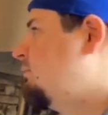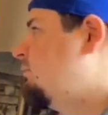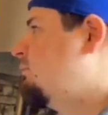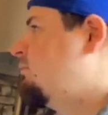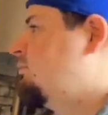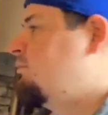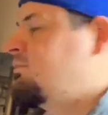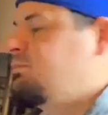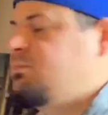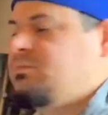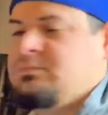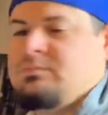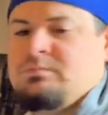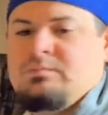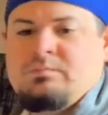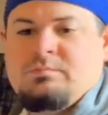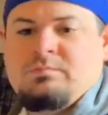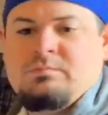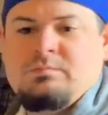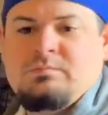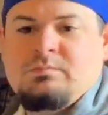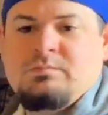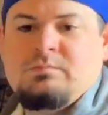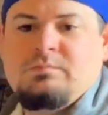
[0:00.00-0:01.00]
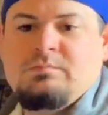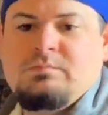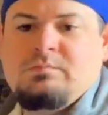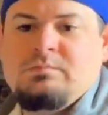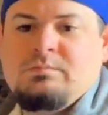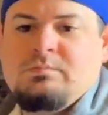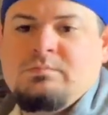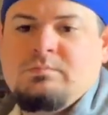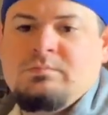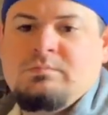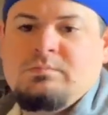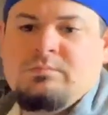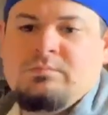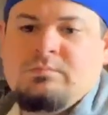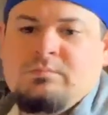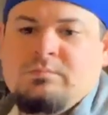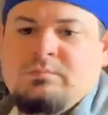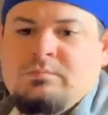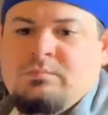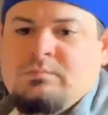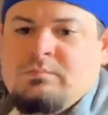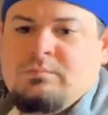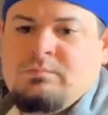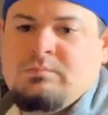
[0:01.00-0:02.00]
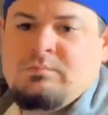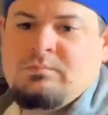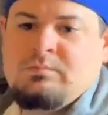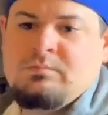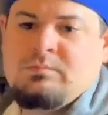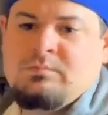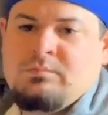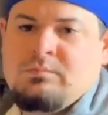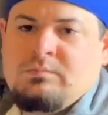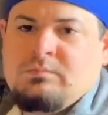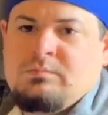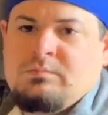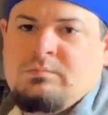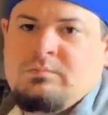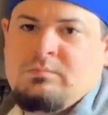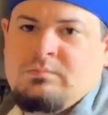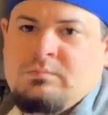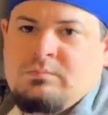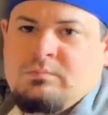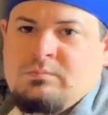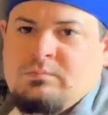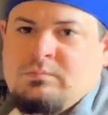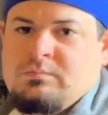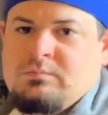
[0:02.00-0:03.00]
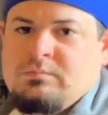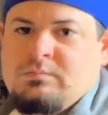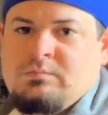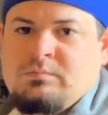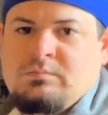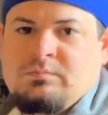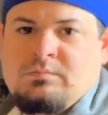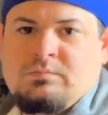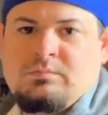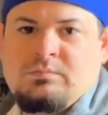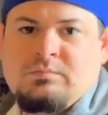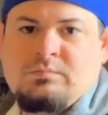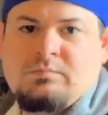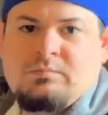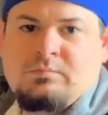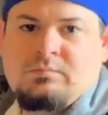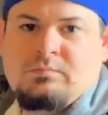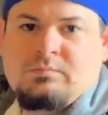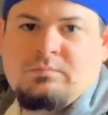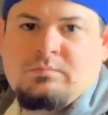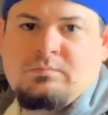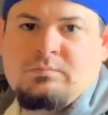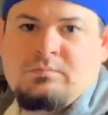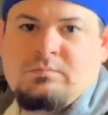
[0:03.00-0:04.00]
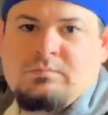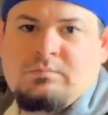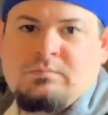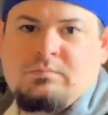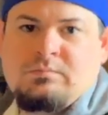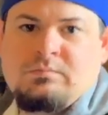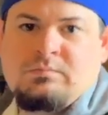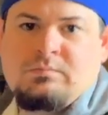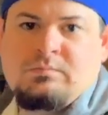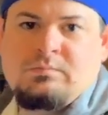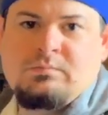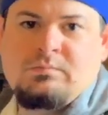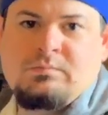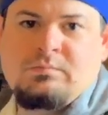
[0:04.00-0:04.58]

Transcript: The person shown says nothing.